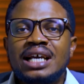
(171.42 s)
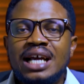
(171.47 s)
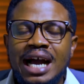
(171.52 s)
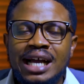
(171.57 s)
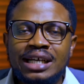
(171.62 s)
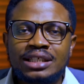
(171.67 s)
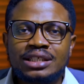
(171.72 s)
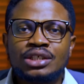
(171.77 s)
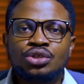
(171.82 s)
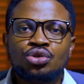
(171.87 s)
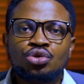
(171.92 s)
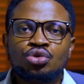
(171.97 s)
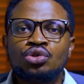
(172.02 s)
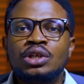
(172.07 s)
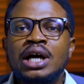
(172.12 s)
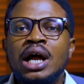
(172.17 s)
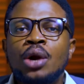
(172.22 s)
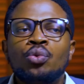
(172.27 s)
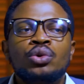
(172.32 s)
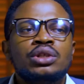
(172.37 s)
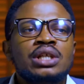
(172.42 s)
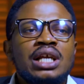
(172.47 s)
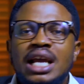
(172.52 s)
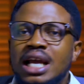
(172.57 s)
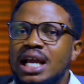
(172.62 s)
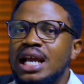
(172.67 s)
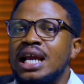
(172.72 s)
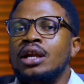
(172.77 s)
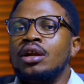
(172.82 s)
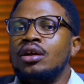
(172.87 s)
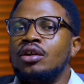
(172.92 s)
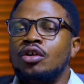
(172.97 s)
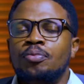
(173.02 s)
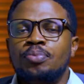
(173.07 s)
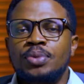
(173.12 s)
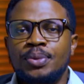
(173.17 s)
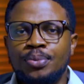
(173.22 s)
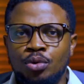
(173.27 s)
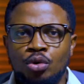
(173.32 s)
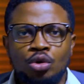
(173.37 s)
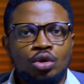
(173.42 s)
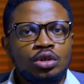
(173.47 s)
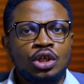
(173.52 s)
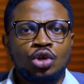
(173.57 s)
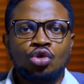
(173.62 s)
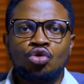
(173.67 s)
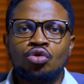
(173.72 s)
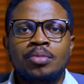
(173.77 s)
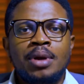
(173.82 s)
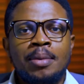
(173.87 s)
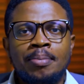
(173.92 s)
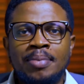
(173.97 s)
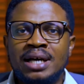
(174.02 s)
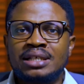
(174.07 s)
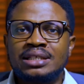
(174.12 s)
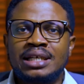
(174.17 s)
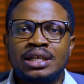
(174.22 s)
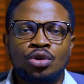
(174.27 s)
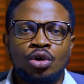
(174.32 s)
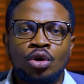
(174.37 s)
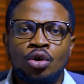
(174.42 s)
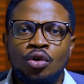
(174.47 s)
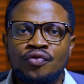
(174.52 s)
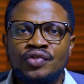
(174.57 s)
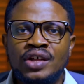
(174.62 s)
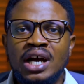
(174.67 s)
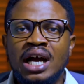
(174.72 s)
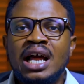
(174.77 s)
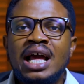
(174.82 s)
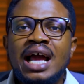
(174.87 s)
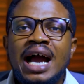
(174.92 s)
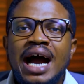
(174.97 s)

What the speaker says: I intend to do that with a lot of people, the crew members and all of that.